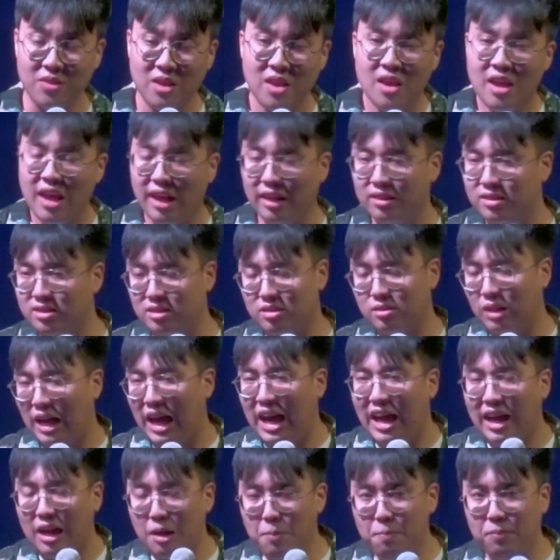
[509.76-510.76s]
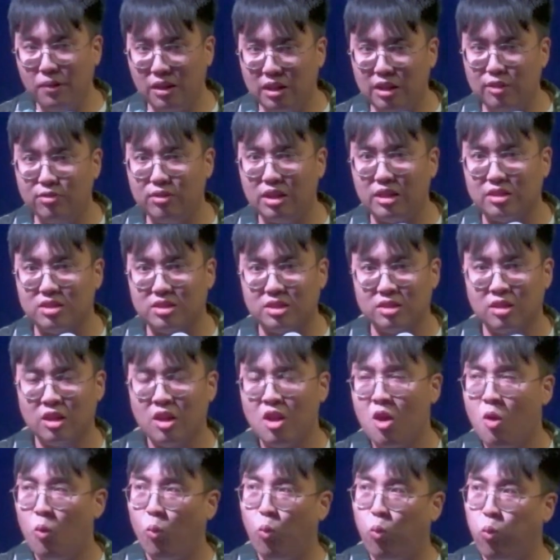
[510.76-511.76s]
And I believe this.
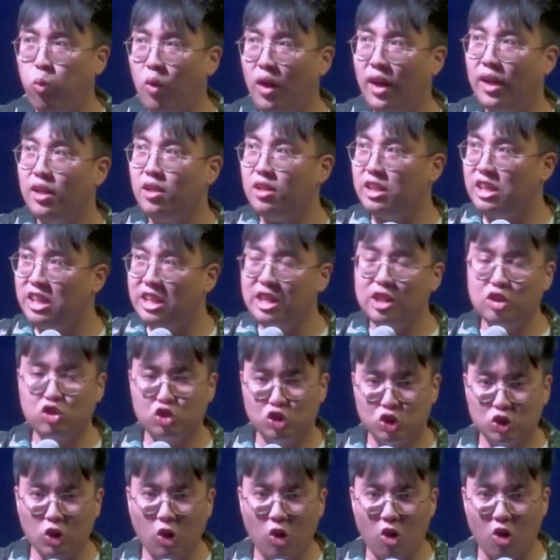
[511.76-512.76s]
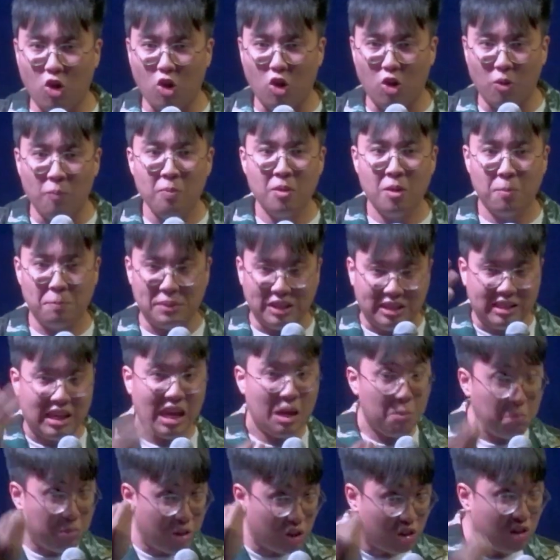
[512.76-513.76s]
What he saw
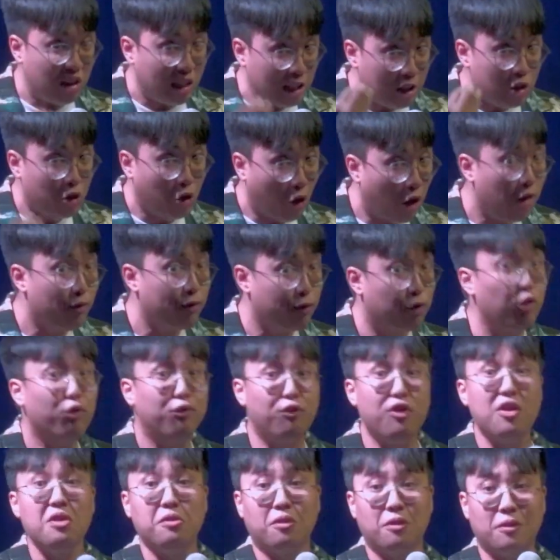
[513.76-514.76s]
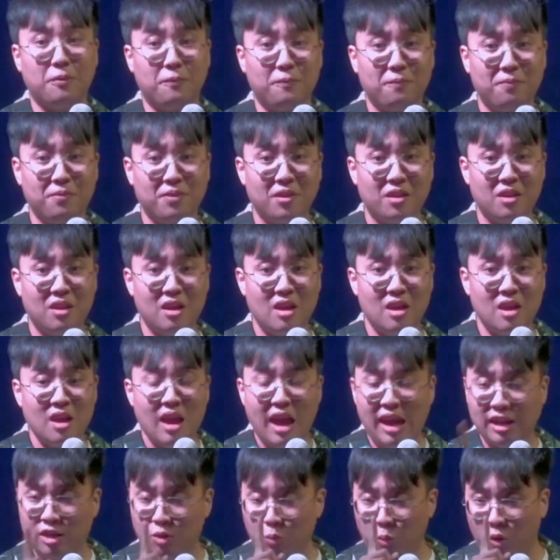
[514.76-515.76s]
became the thing God fulfilled.
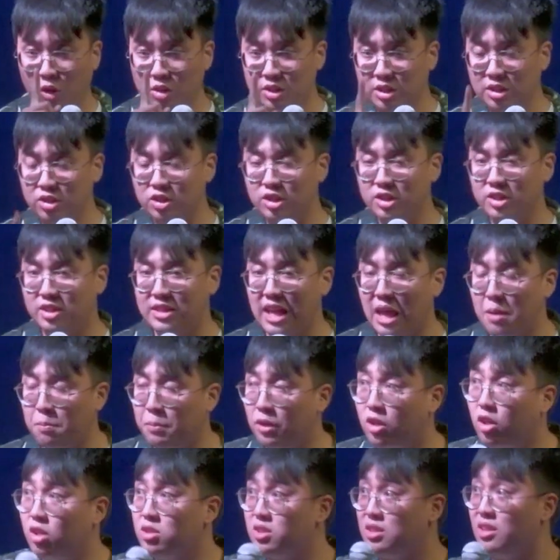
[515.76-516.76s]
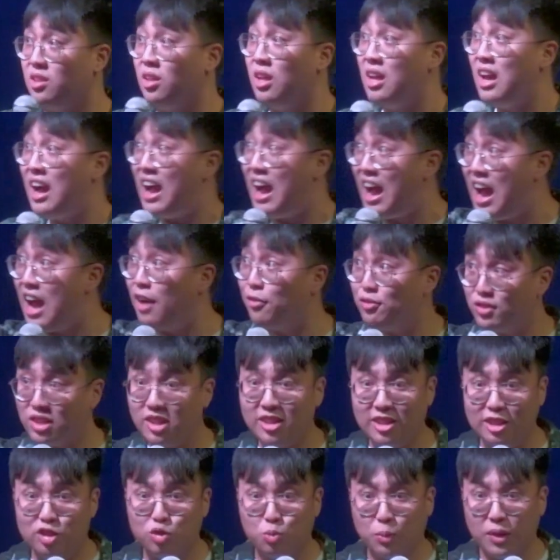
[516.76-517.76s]
And it wasn't just that, because after
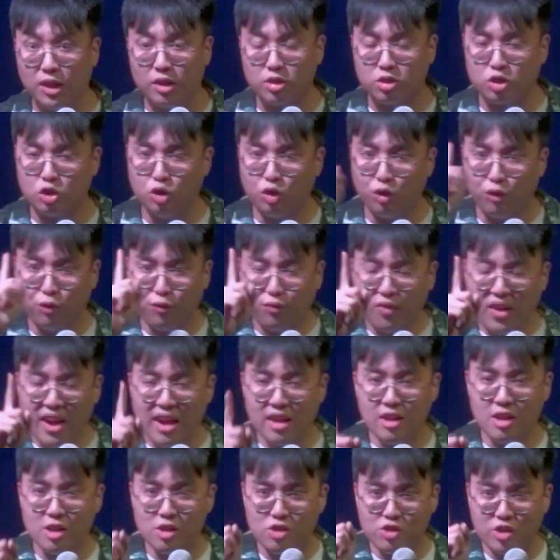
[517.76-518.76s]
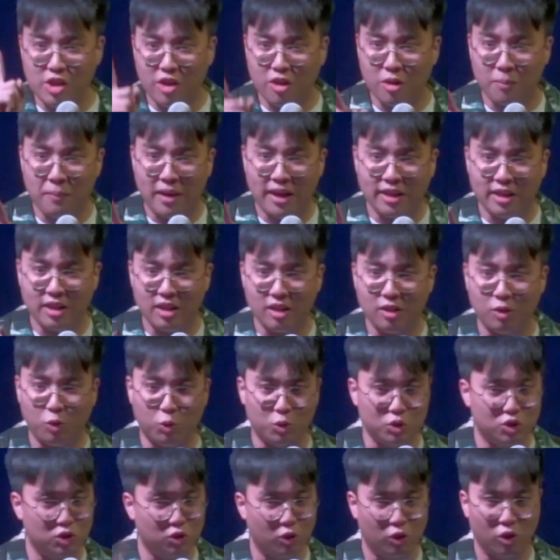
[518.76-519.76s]
this verse, you find a Jeremiah
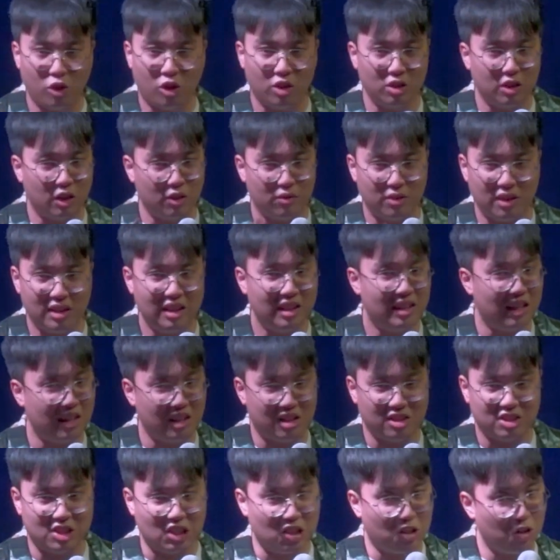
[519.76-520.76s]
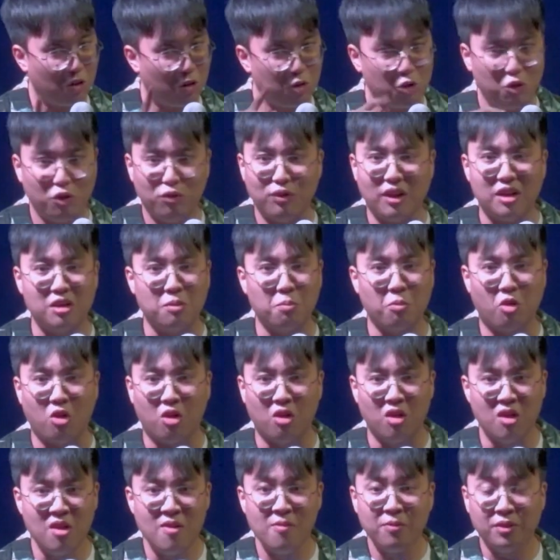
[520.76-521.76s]
who's no longer really the insecure youth anymore.
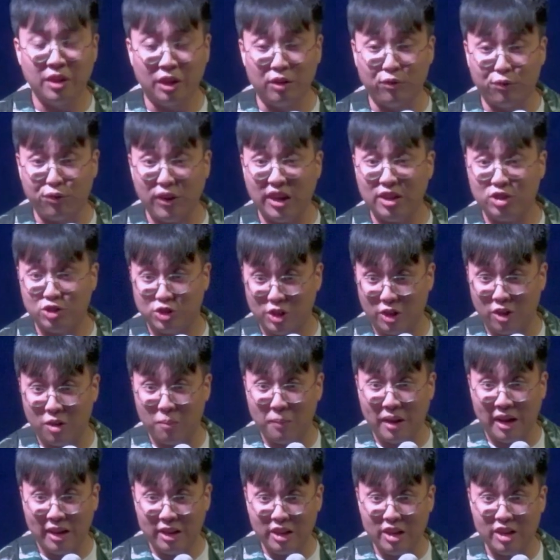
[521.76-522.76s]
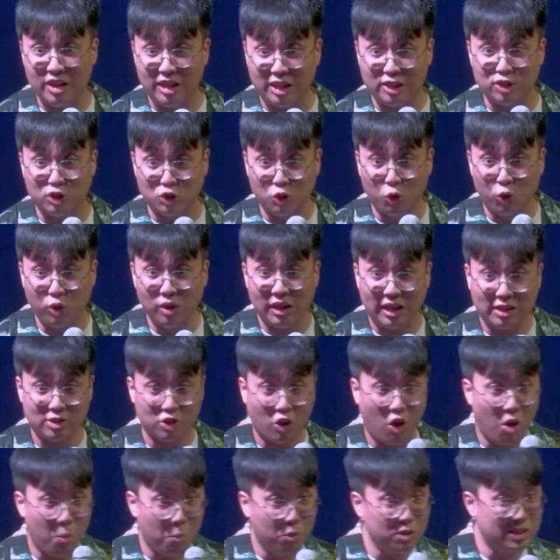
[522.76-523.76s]
In fact, Jeremiah is known as
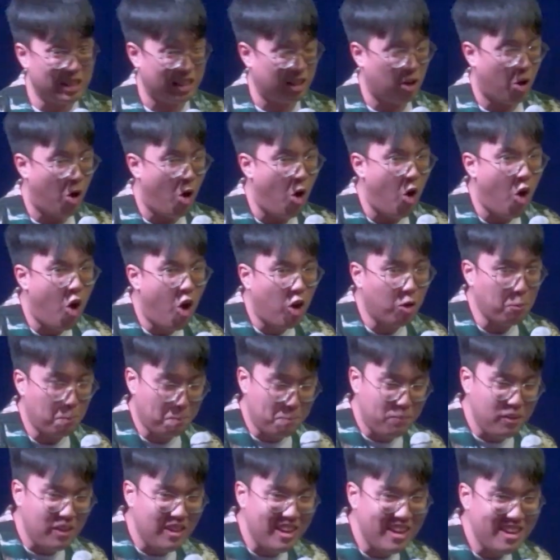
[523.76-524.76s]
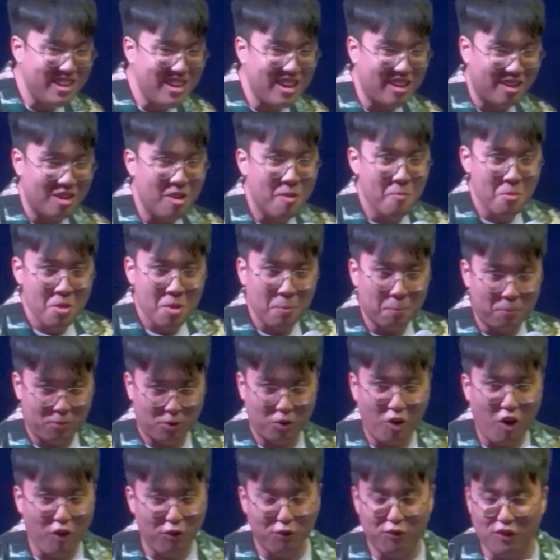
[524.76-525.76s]
almost like a hot-blooded
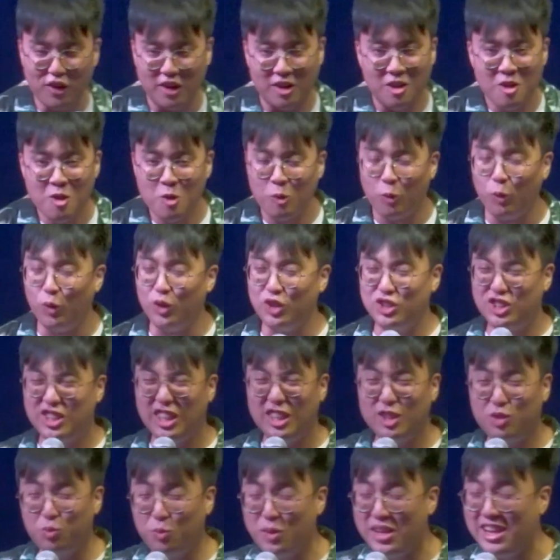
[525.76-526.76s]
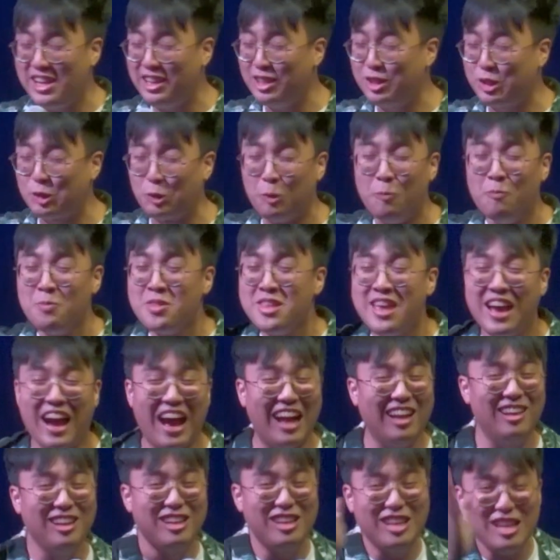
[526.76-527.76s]
prophet who is just willing to
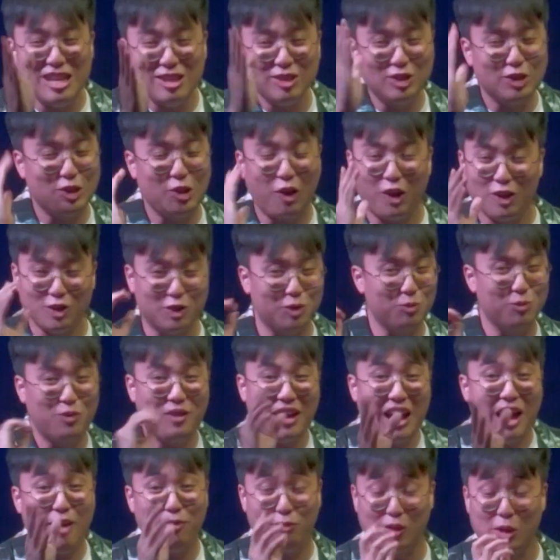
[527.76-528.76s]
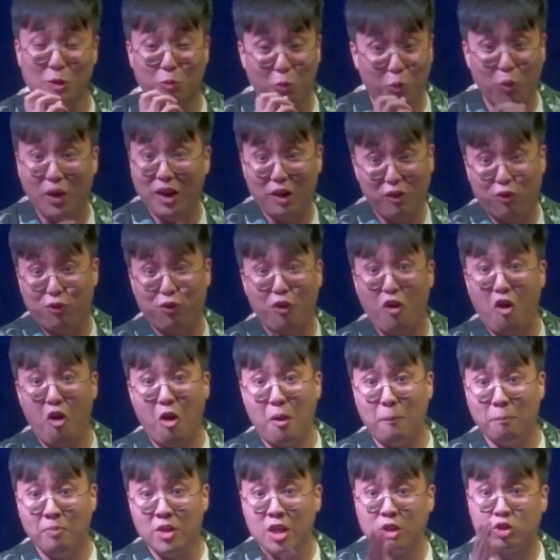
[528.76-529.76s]
unleash God's wrath in word
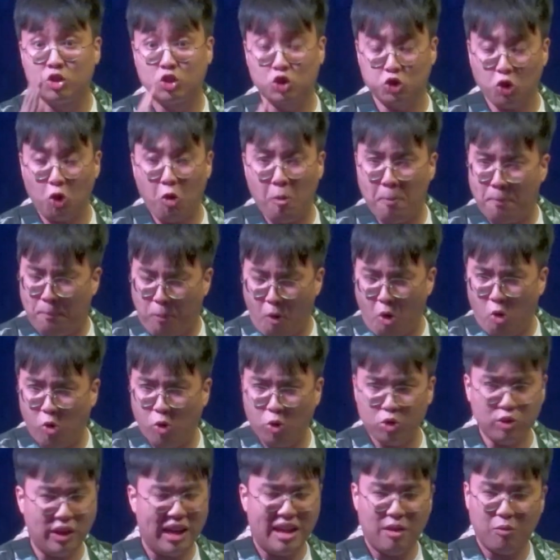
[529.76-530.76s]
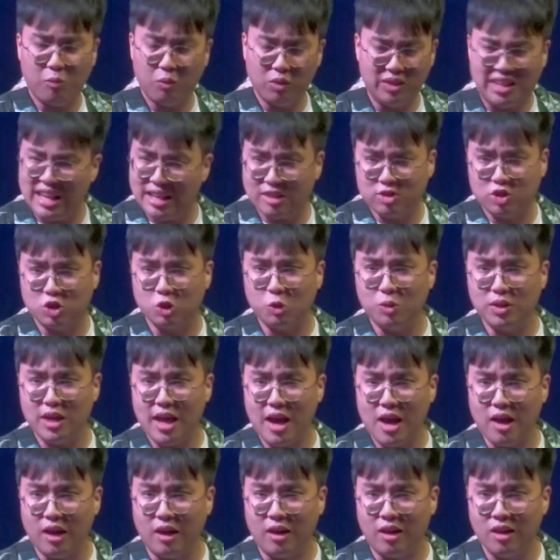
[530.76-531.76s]
form. So bold, yet so
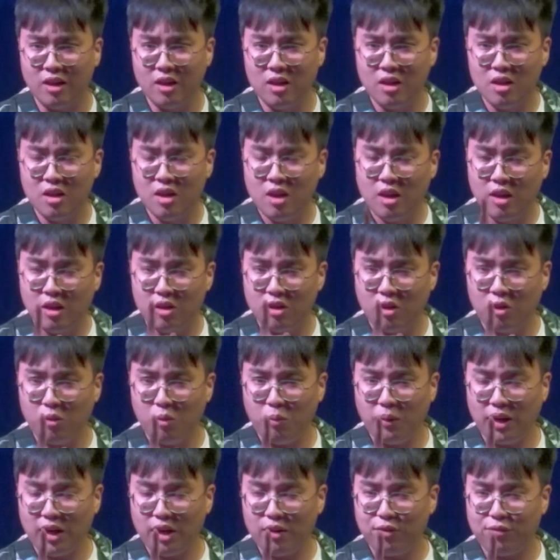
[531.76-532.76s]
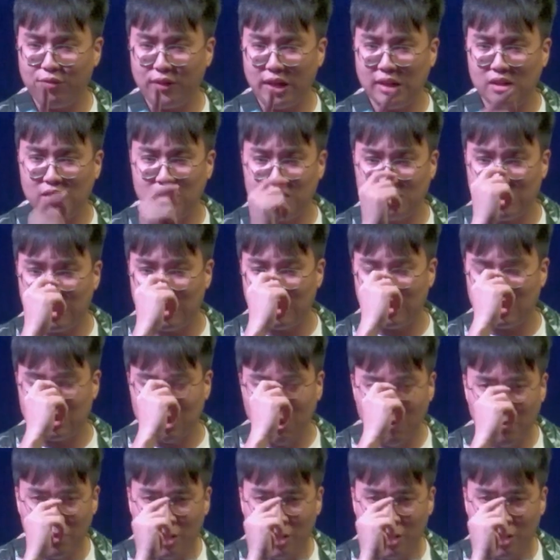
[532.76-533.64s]
young. You know, what I find is this.